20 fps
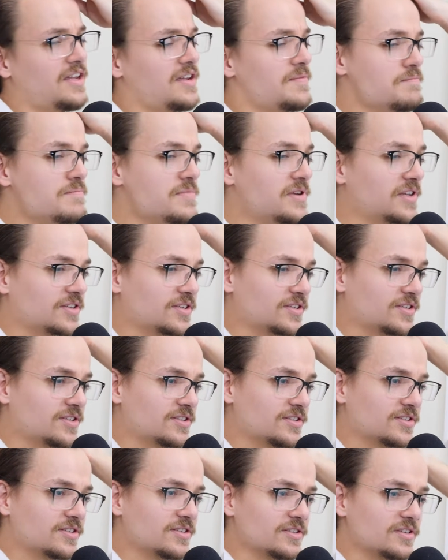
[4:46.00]
they
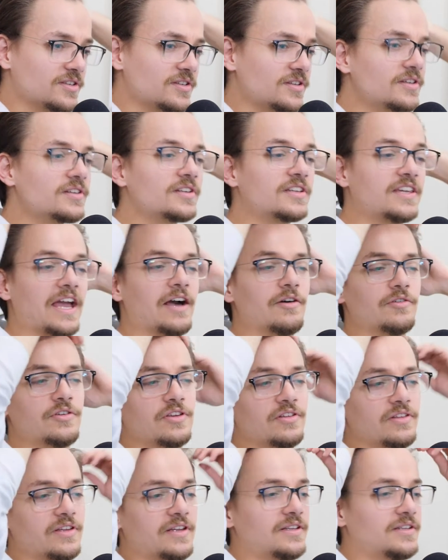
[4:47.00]

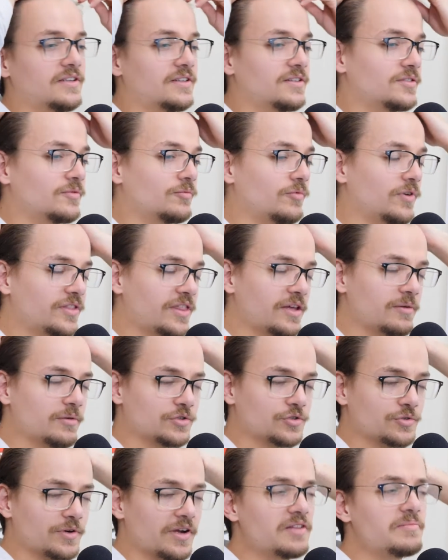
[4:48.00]
miscalculated what they
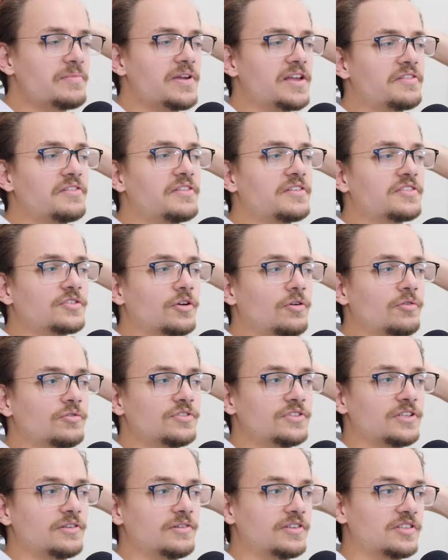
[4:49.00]
were trying to make this whole
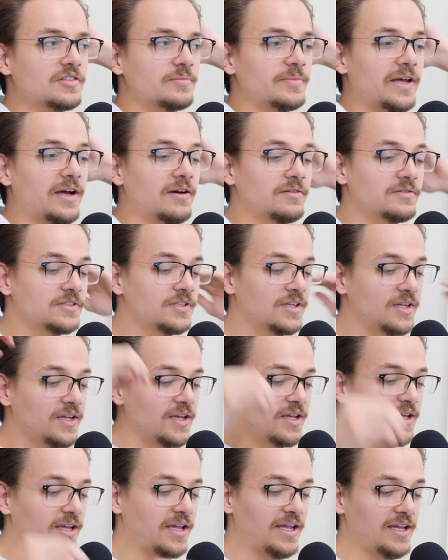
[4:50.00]
series about.
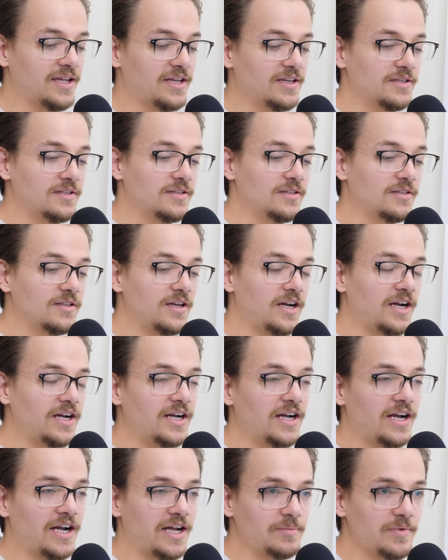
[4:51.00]
And
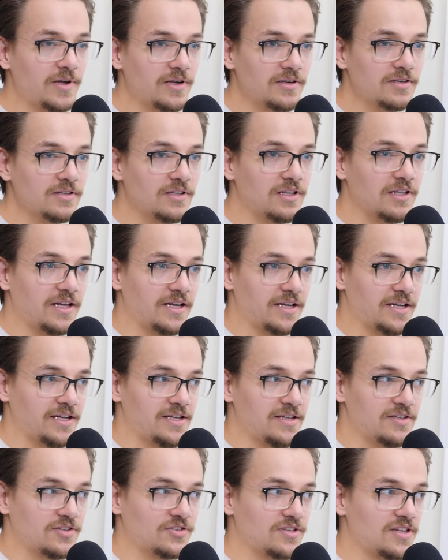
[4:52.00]
I'm not going to
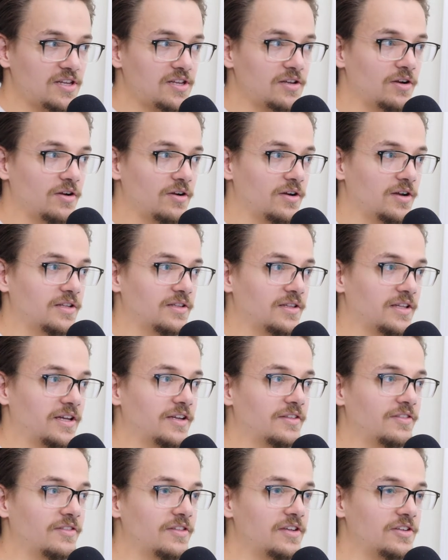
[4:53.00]
lie, seeing her in
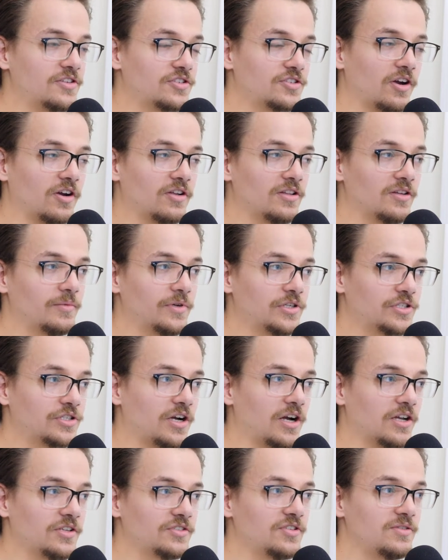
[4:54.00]
like the Scarlet Witch
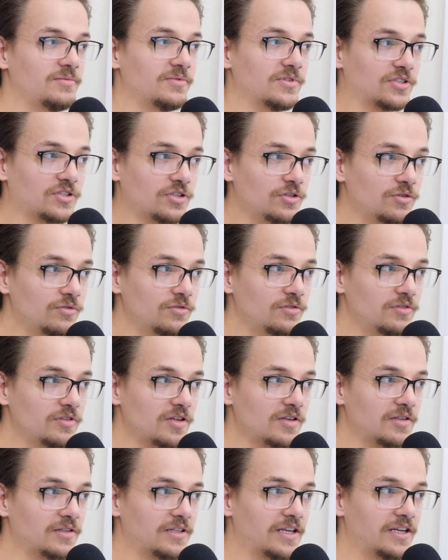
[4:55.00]
costume was cool,
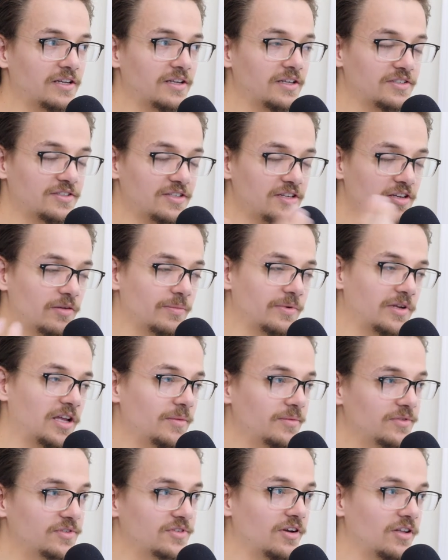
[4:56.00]
and seeing her
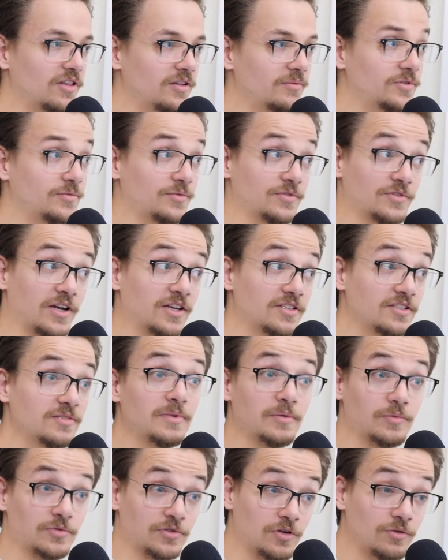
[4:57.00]
become the Scarlet Witch was
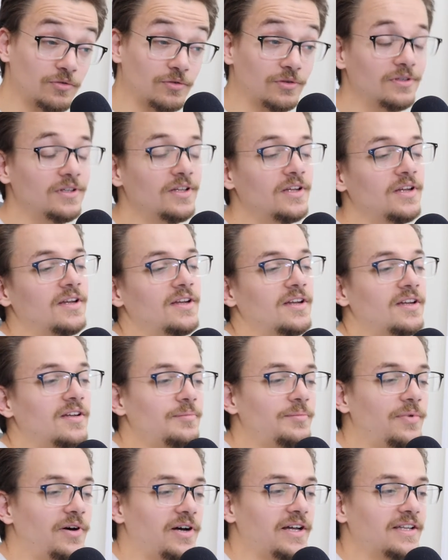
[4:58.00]
awesome. It was cool.
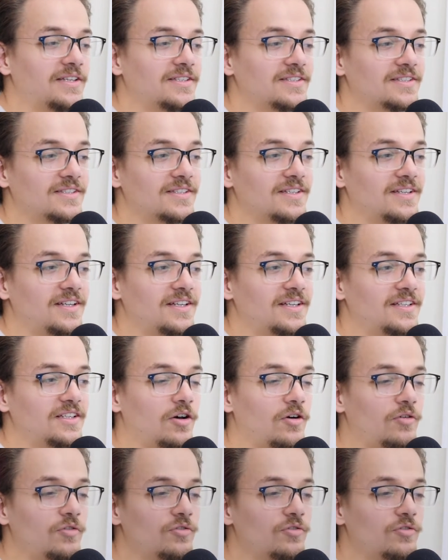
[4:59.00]
But the